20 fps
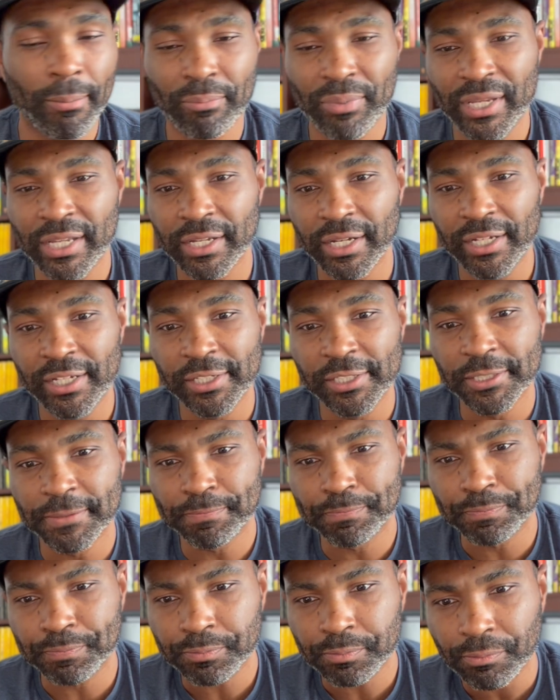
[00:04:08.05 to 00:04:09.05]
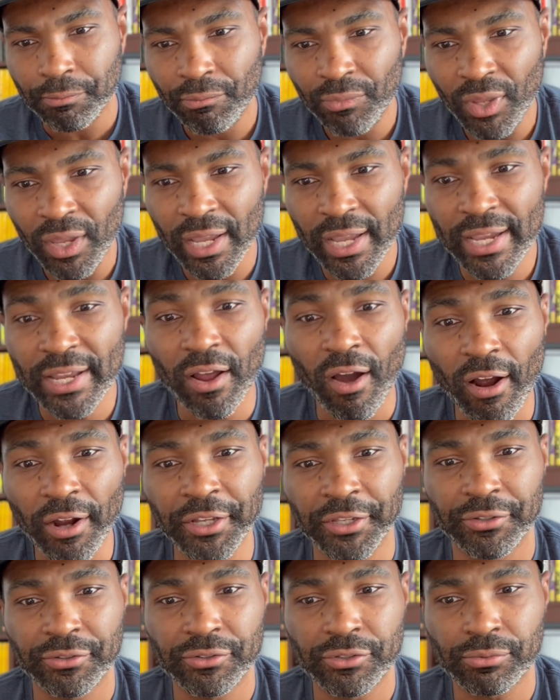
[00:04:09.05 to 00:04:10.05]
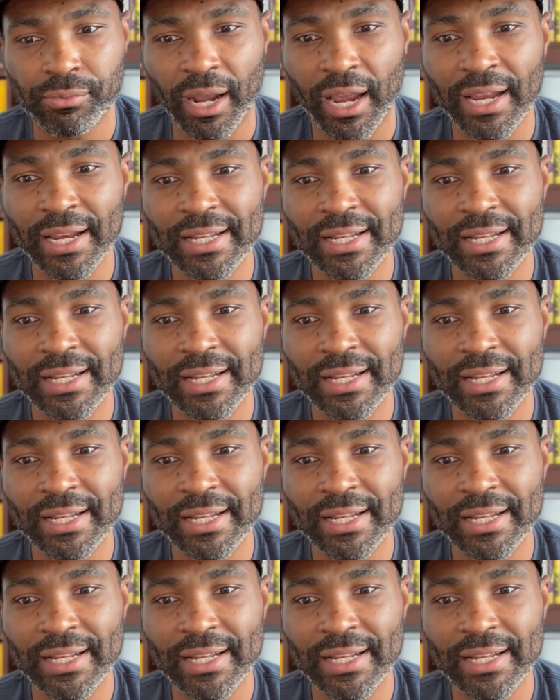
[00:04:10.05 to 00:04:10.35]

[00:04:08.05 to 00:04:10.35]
because it argues, right?